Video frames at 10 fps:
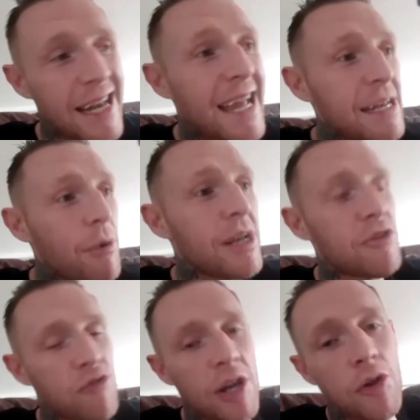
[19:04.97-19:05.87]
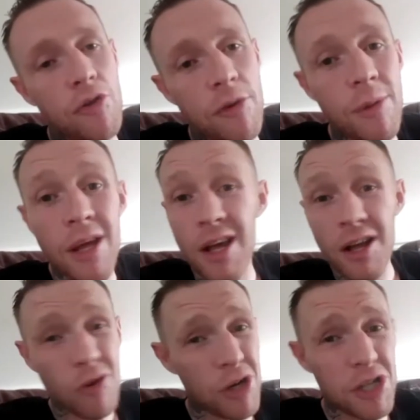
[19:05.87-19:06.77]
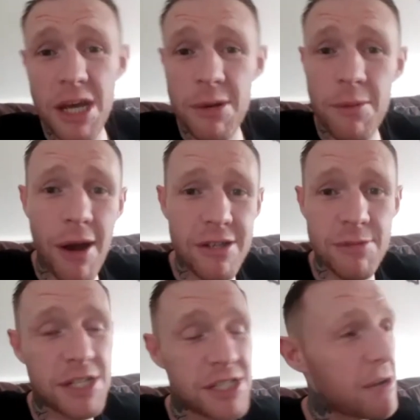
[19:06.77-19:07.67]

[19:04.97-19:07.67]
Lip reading: And anyone that's training under him, look at Jamie Morrissey, man.